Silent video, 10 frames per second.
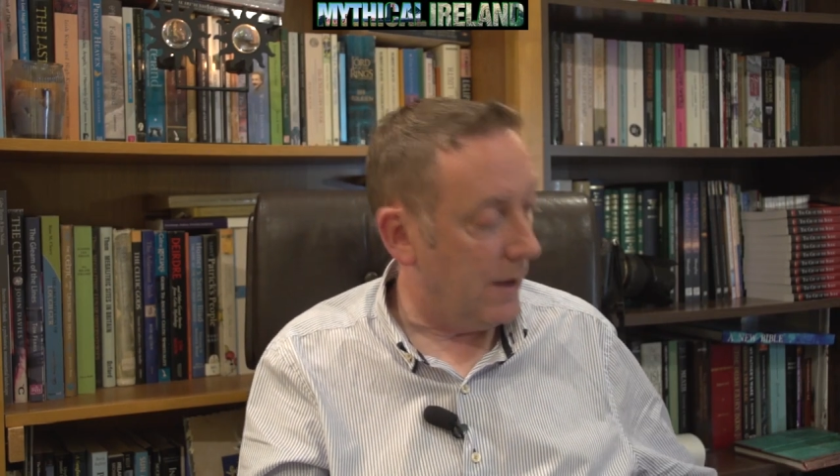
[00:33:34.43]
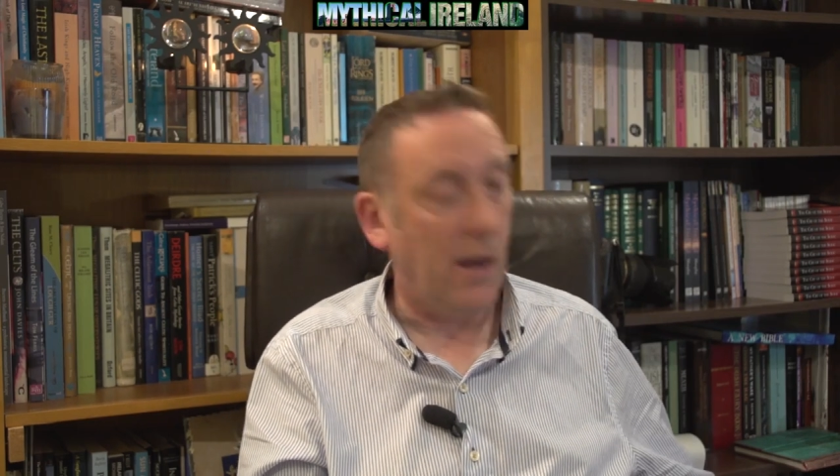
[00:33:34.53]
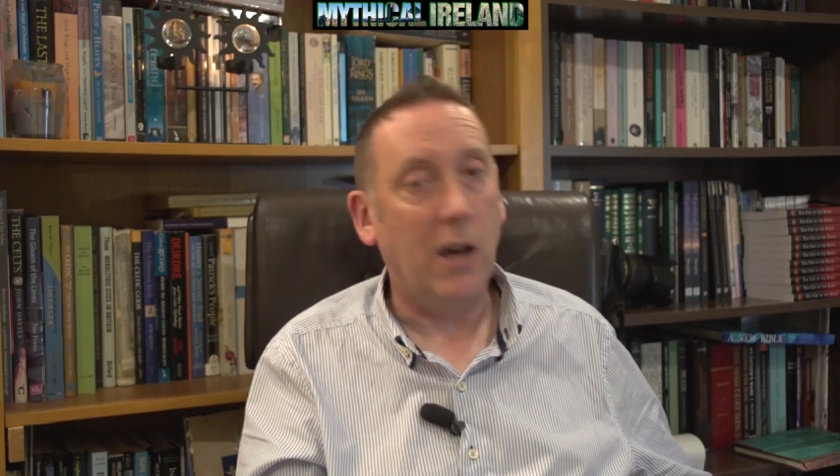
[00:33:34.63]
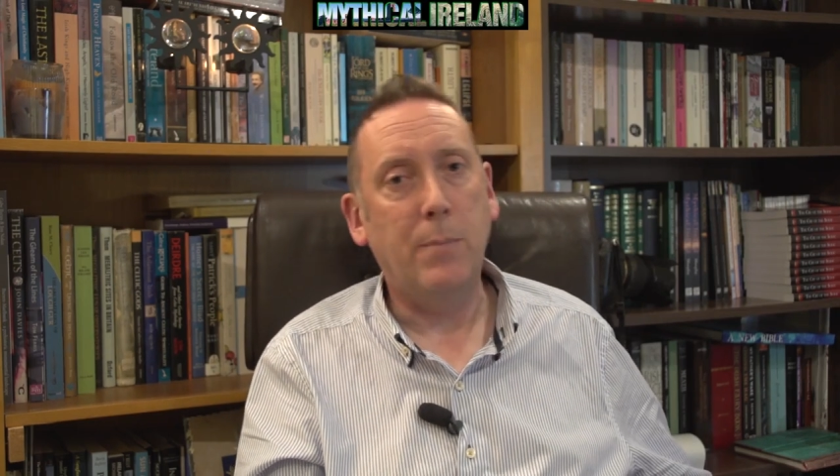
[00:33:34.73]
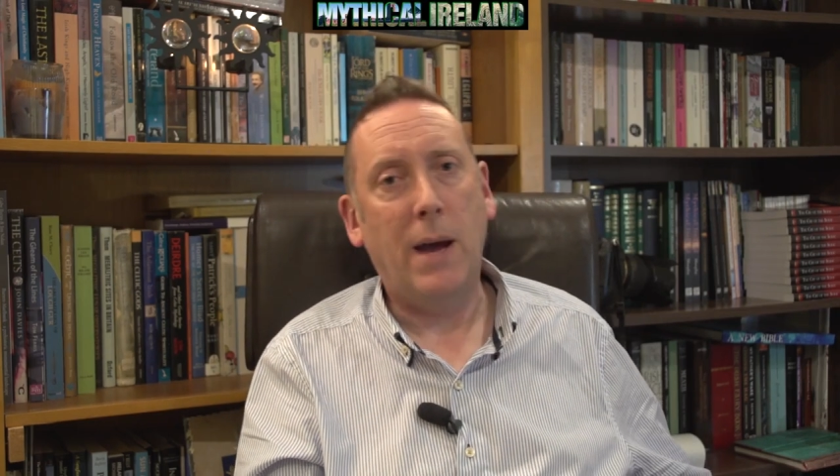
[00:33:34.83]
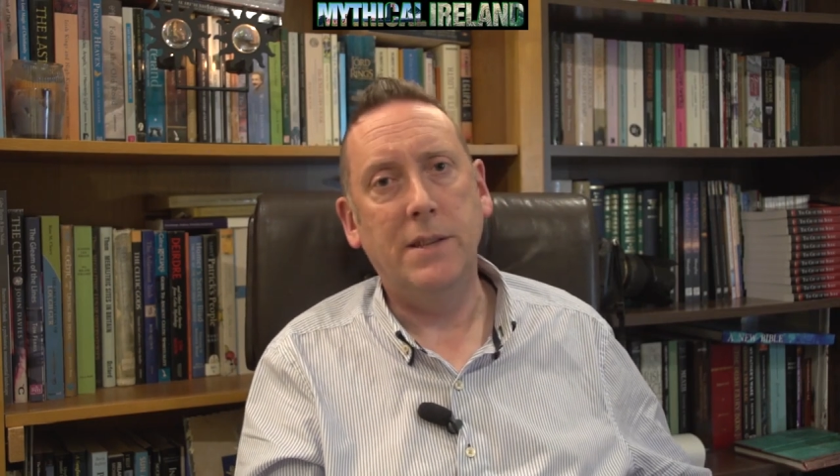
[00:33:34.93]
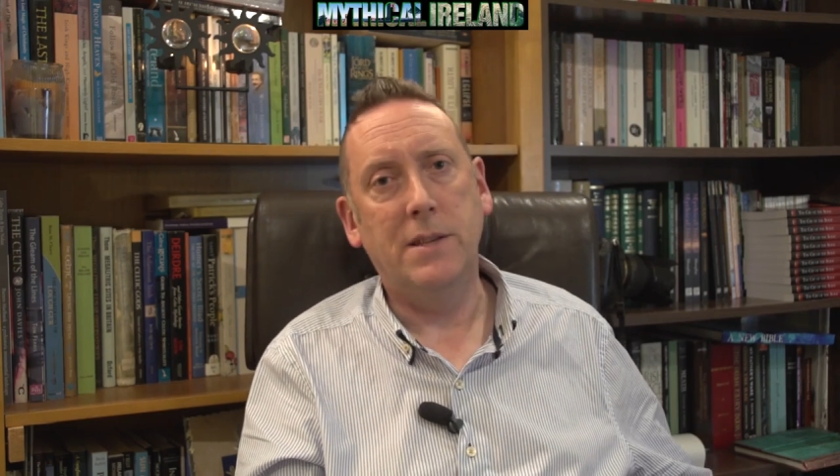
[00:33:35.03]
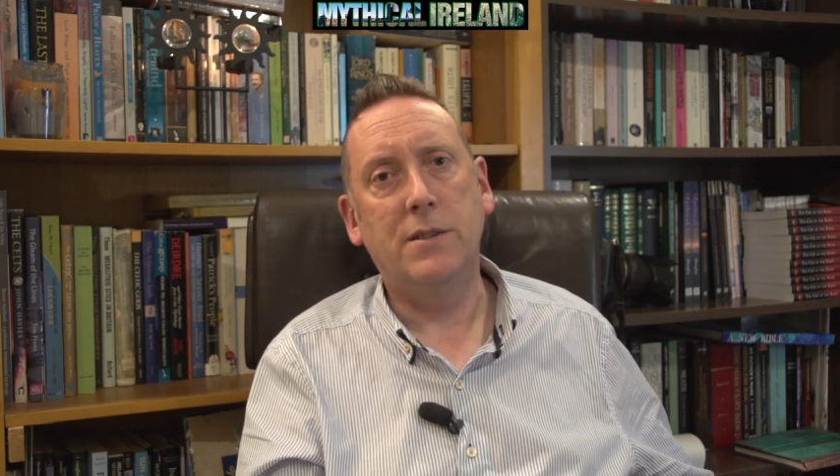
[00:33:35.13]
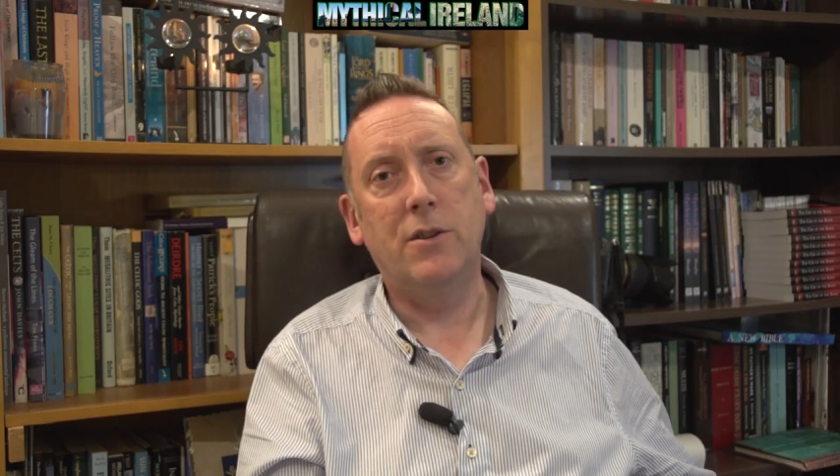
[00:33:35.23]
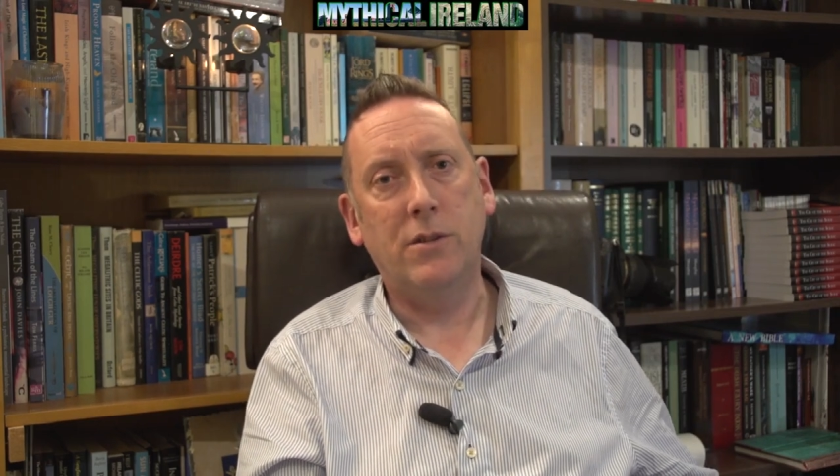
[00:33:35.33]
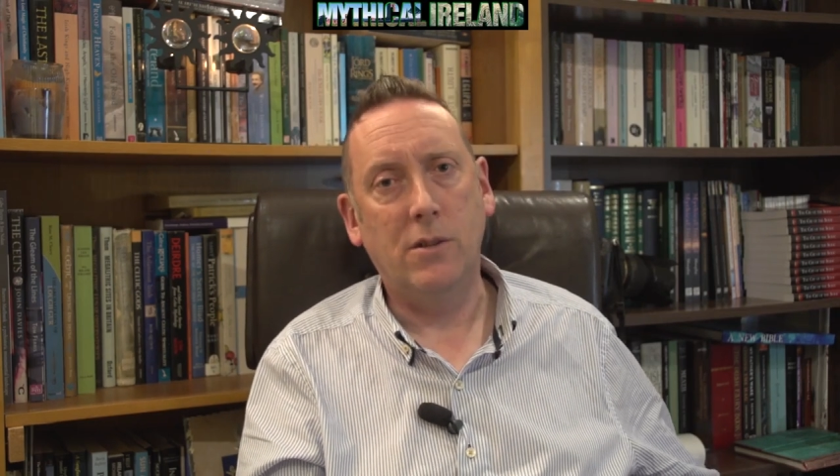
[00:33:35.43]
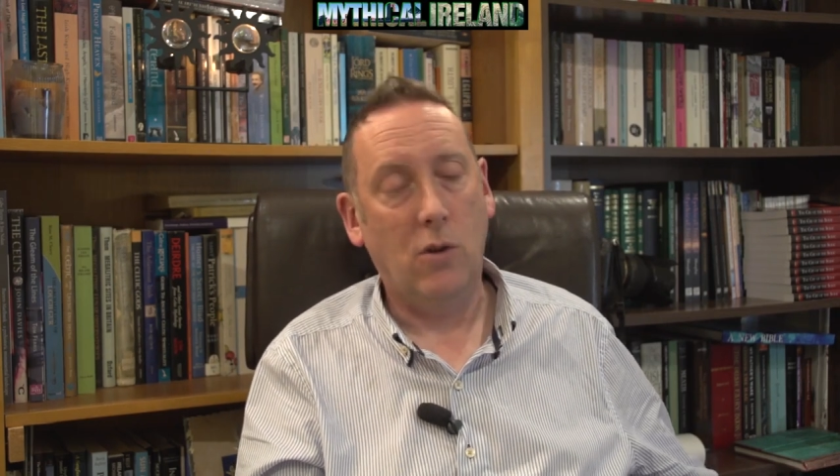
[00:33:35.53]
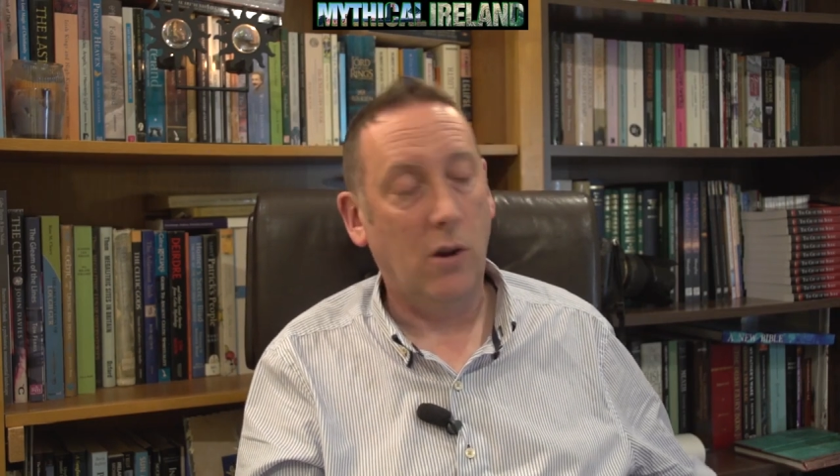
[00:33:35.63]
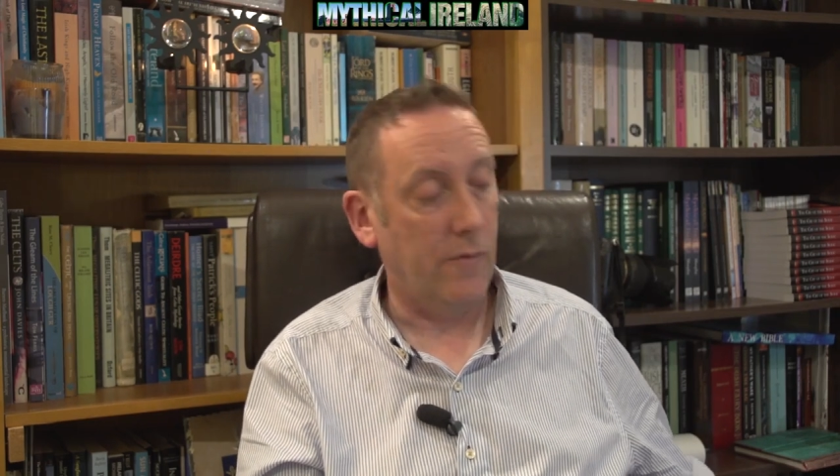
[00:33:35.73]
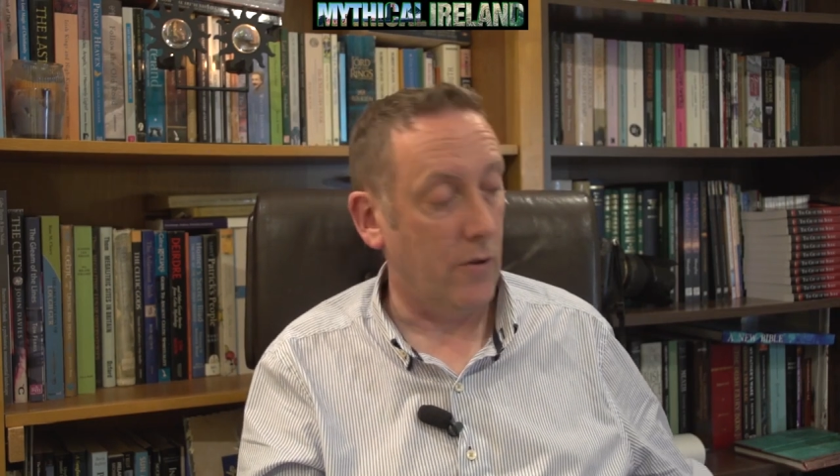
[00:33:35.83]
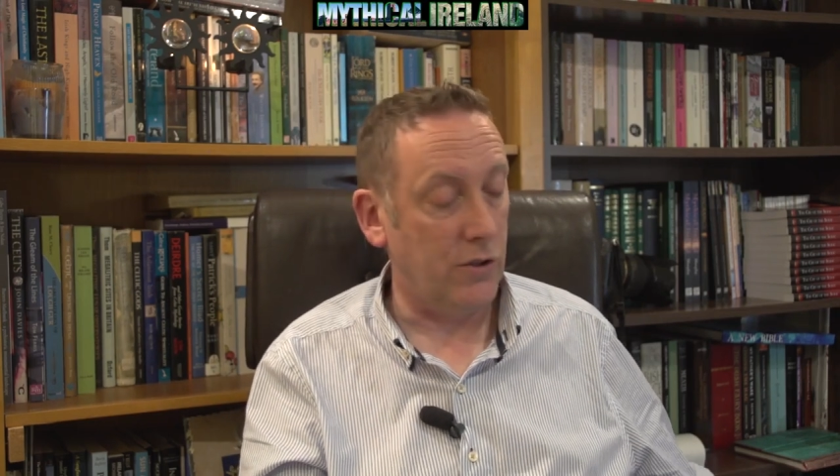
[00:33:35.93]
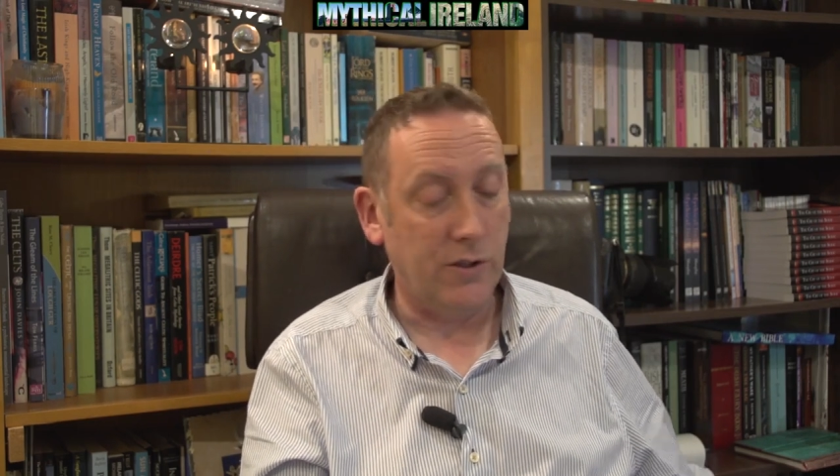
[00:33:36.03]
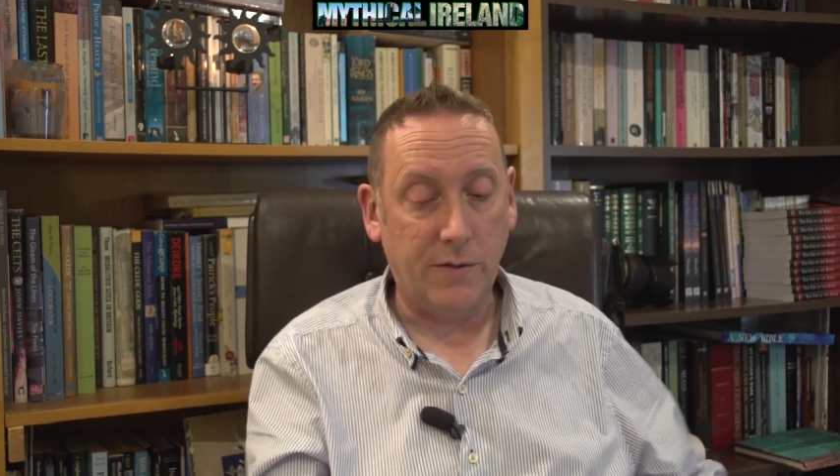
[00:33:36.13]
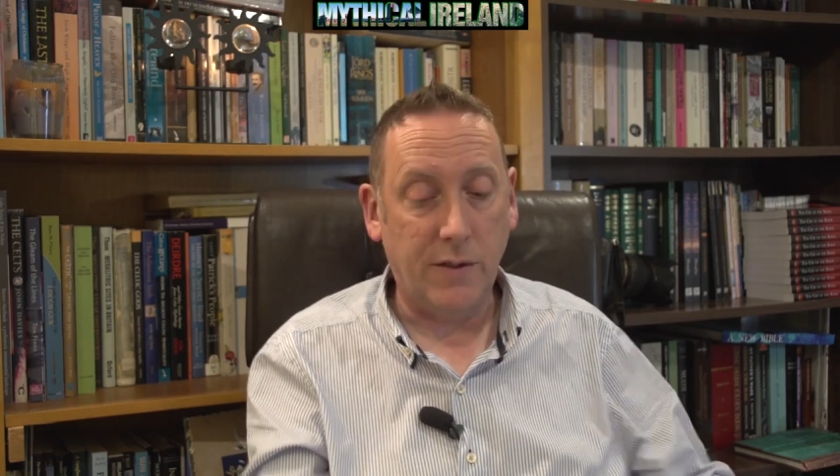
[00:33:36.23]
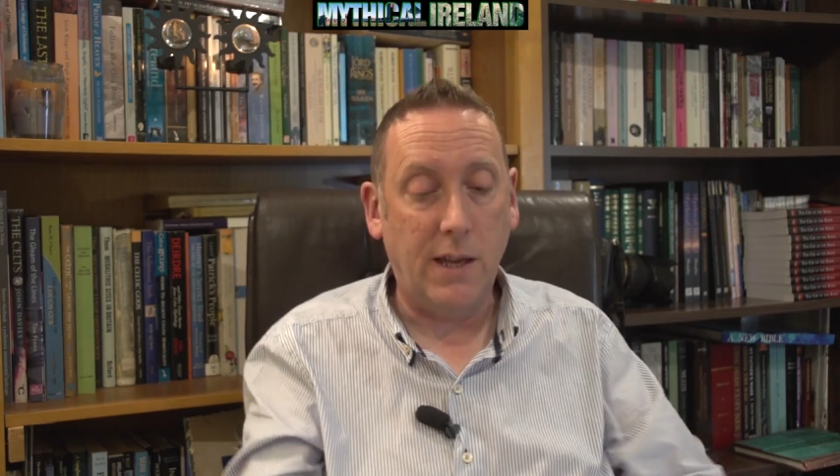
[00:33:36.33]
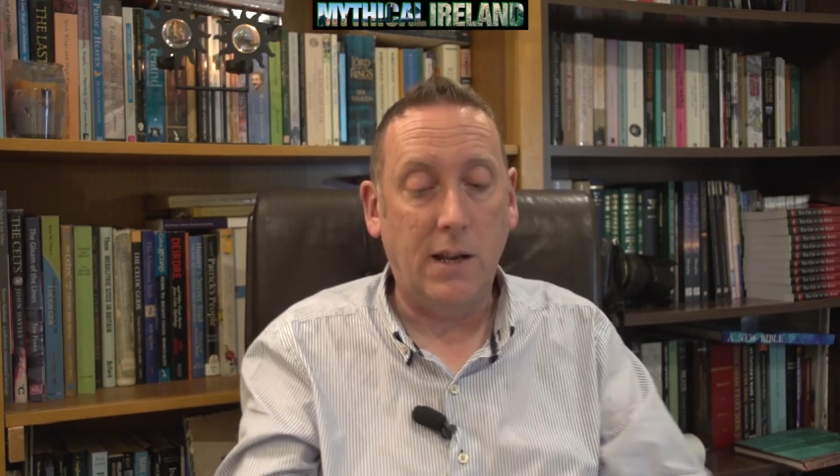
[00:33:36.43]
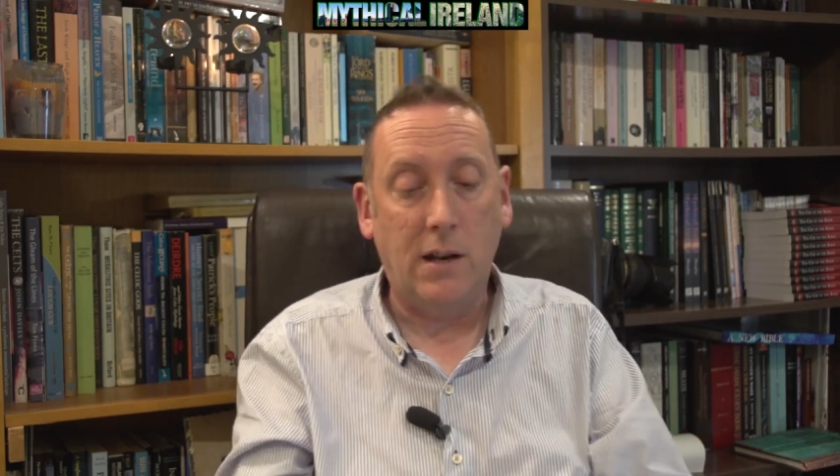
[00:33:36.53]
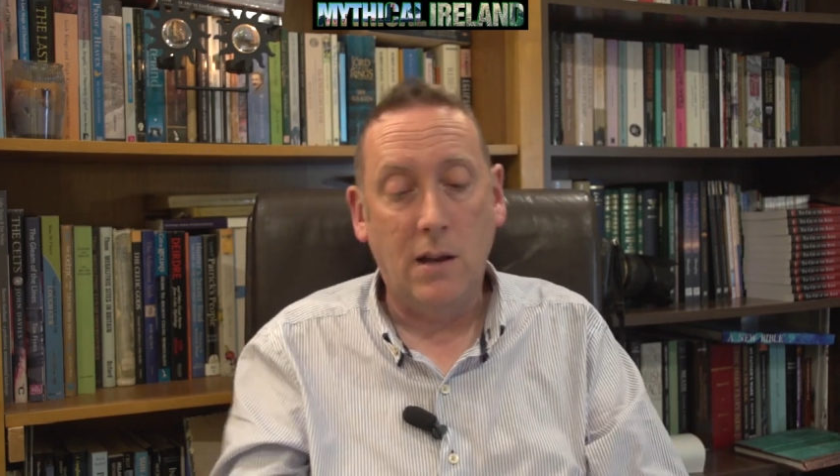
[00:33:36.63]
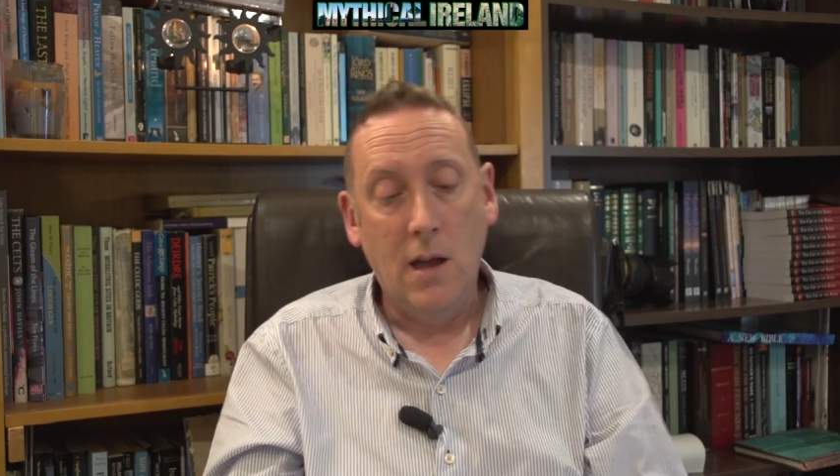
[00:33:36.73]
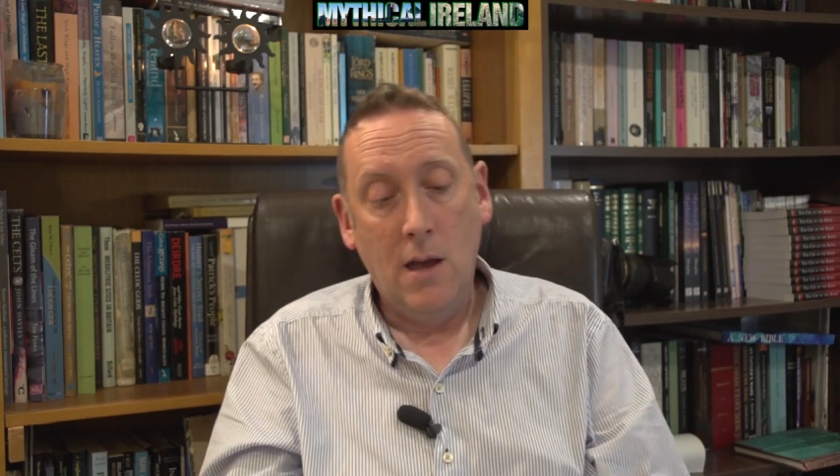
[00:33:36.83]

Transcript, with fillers: like iPads and certain colour versions of the Kindle.